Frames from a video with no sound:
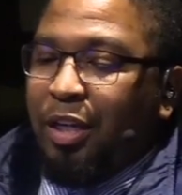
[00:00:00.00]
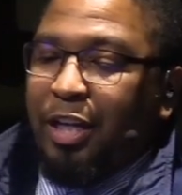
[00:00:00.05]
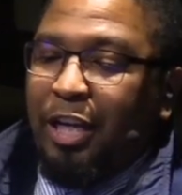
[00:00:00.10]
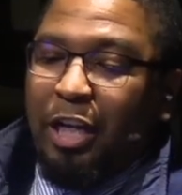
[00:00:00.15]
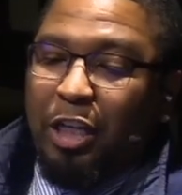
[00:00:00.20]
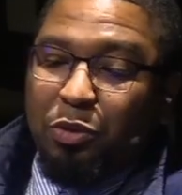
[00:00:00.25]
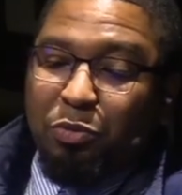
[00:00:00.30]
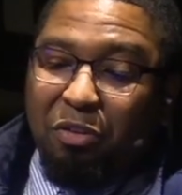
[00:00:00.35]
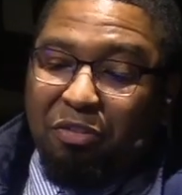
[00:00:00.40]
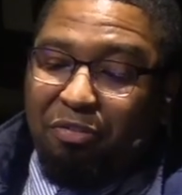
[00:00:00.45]

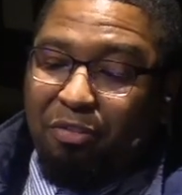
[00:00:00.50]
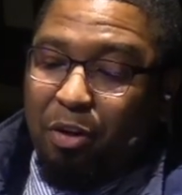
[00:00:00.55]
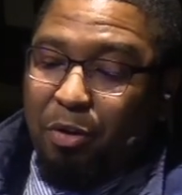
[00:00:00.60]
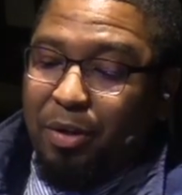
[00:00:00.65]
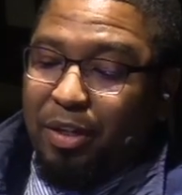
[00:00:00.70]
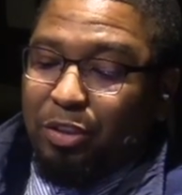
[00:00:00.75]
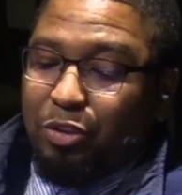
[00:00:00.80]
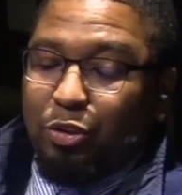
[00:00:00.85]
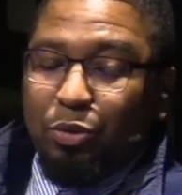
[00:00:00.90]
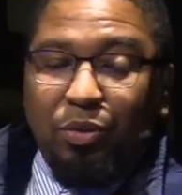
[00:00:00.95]
He's
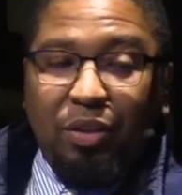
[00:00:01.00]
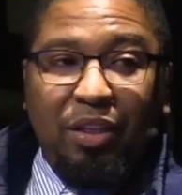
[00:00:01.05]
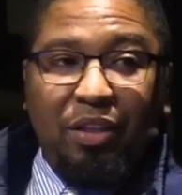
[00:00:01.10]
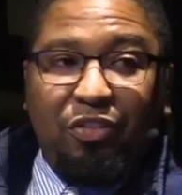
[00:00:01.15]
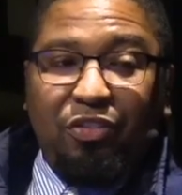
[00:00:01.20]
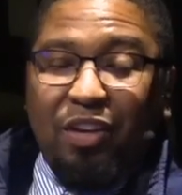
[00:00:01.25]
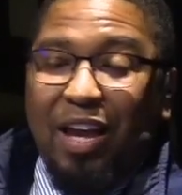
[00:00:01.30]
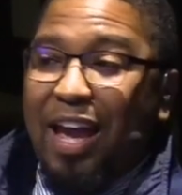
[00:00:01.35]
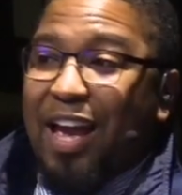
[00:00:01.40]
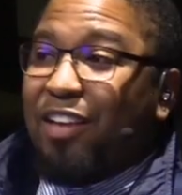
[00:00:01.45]
referring to
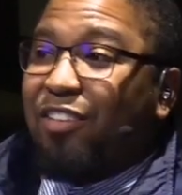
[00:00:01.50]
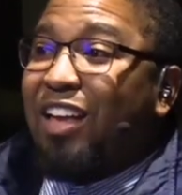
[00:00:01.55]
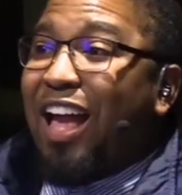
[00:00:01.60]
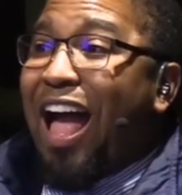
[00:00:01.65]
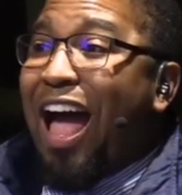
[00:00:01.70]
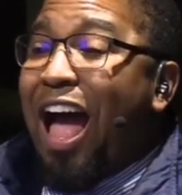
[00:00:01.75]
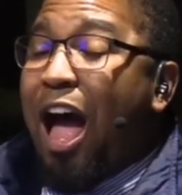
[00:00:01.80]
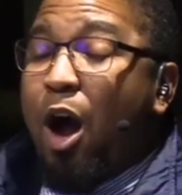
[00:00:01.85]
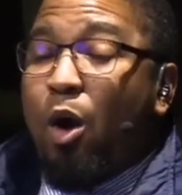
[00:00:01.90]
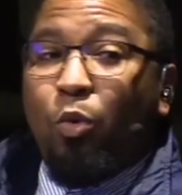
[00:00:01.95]
this as
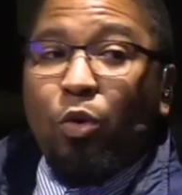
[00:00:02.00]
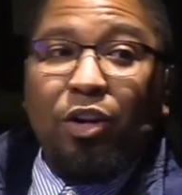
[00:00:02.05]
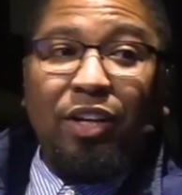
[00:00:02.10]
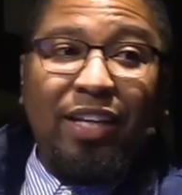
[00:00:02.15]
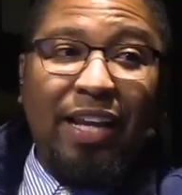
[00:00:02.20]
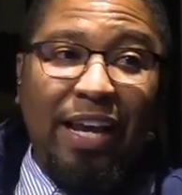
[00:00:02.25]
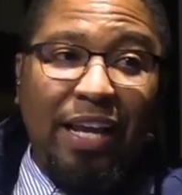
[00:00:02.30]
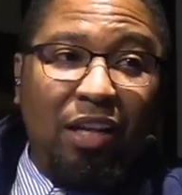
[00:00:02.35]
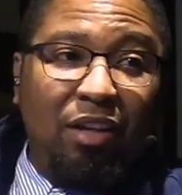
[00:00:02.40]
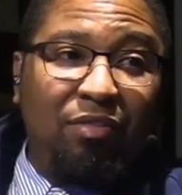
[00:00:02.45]
our
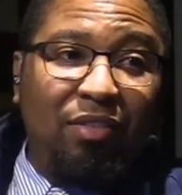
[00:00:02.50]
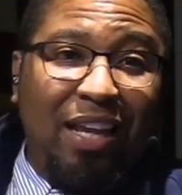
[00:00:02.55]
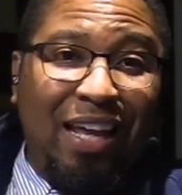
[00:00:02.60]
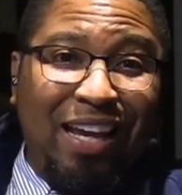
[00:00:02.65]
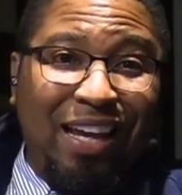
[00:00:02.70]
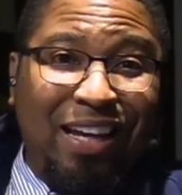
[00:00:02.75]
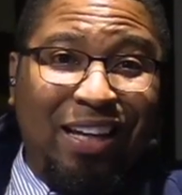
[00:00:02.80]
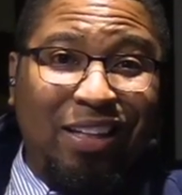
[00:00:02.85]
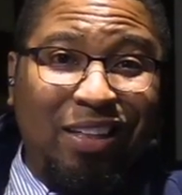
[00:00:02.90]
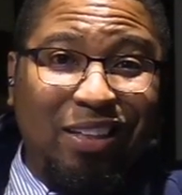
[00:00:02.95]
native
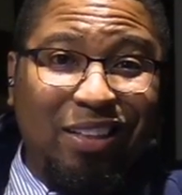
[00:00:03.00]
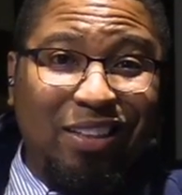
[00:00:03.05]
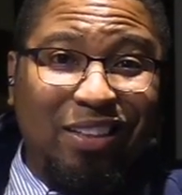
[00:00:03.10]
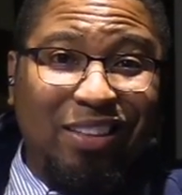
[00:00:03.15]
land.